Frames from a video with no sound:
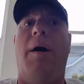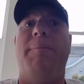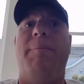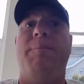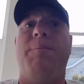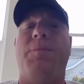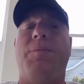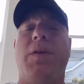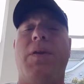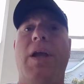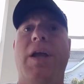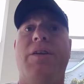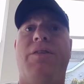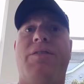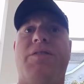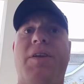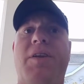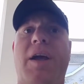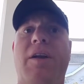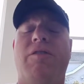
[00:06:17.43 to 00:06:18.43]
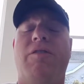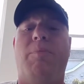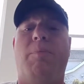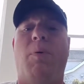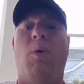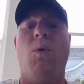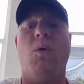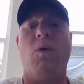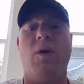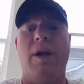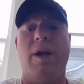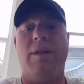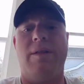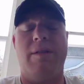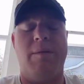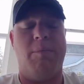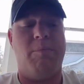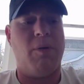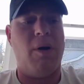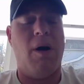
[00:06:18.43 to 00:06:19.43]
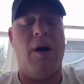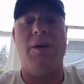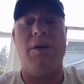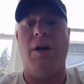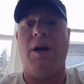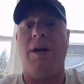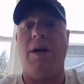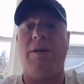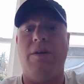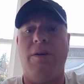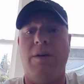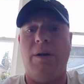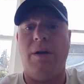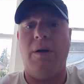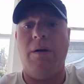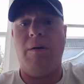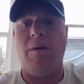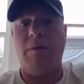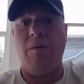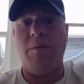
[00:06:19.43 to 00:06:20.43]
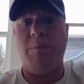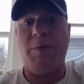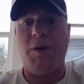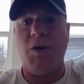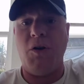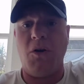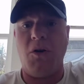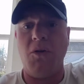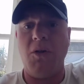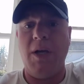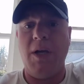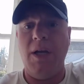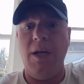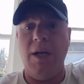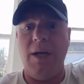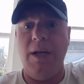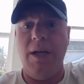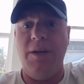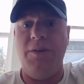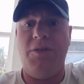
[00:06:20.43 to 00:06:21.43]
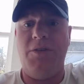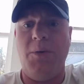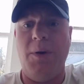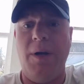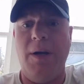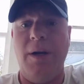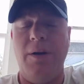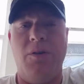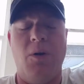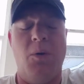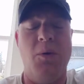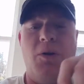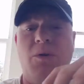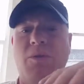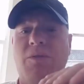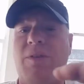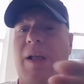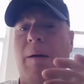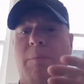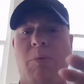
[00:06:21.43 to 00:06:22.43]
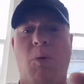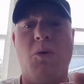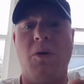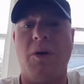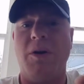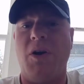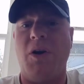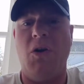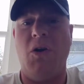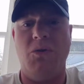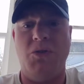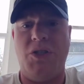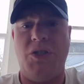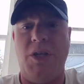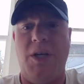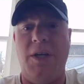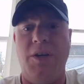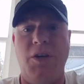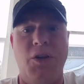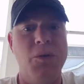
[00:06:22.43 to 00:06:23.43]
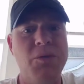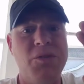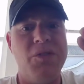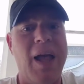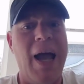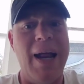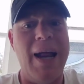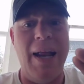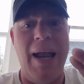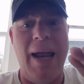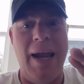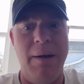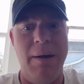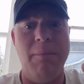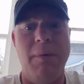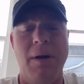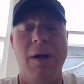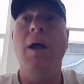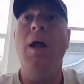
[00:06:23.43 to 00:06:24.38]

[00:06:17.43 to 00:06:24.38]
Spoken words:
Instead of pouring the product purely into it, don't use that pour and go shit. Use that 8 month.